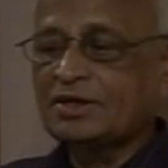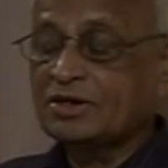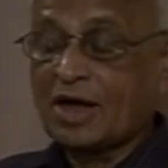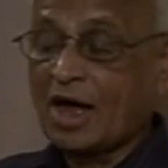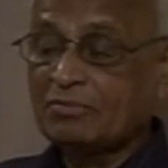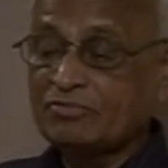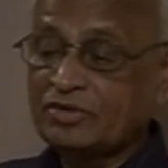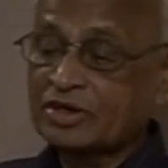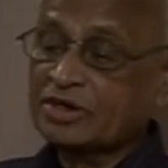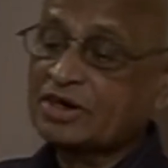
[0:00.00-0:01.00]
I know, I,
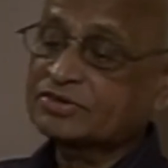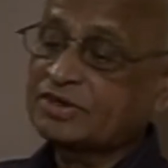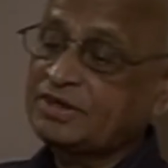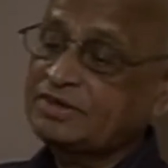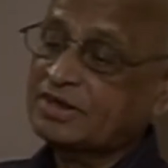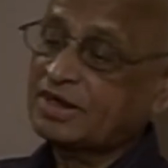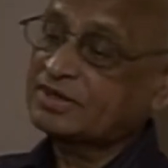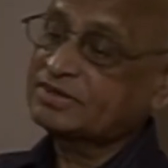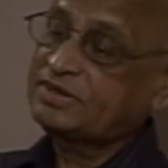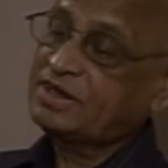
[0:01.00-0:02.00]
we are not saying that
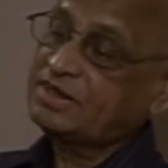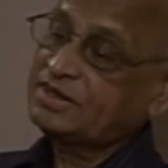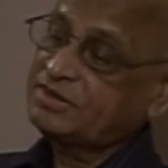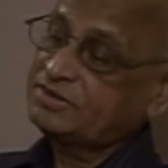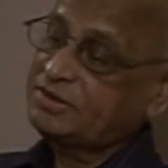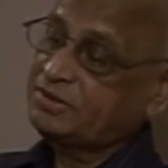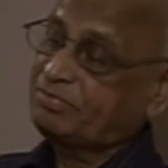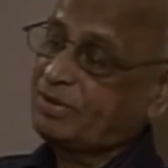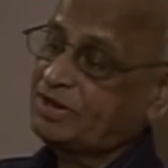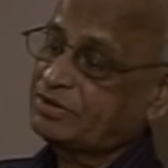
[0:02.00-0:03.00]
Agastya is the
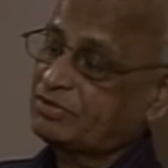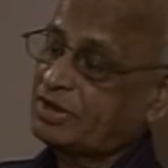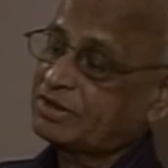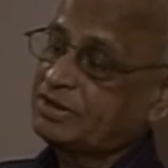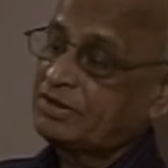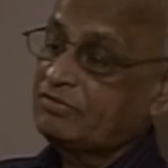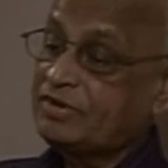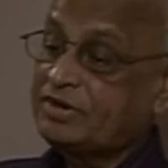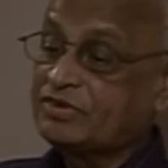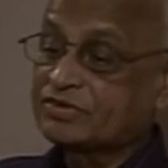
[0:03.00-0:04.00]
place where
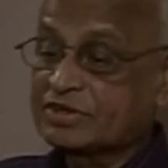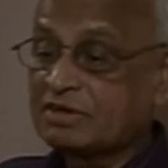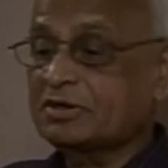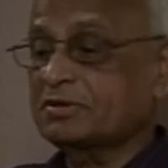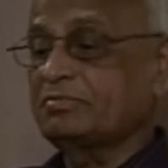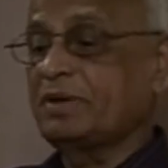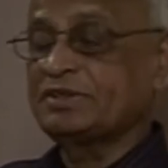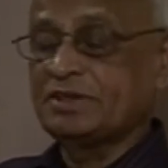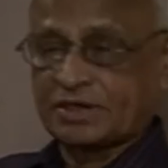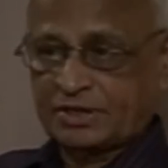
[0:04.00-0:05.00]
we discover
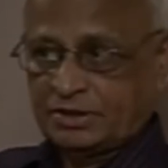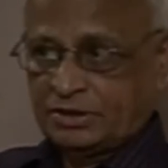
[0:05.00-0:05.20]
magic.